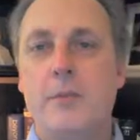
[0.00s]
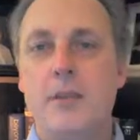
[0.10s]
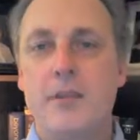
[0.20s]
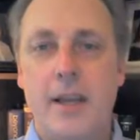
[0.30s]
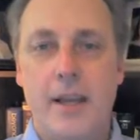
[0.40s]

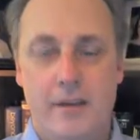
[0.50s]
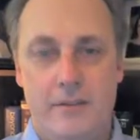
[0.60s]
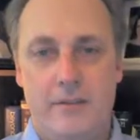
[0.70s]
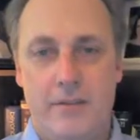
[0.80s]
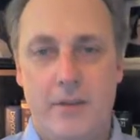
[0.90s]
was
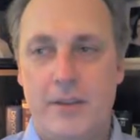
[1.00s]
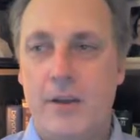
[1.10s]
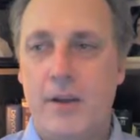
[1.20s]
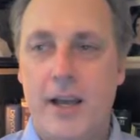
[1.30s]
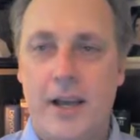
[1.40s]
down, so I
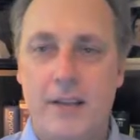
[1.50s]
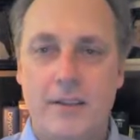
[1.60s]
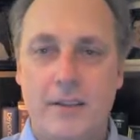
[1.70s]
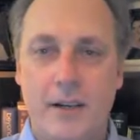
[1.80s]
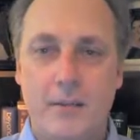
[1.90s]
thought I'd
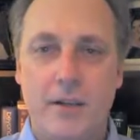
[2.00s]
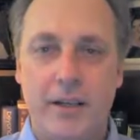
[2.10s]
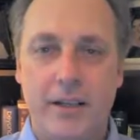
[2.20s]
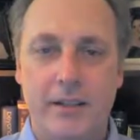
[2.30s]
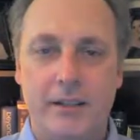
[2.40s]
ask a
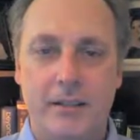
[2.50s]
librarian.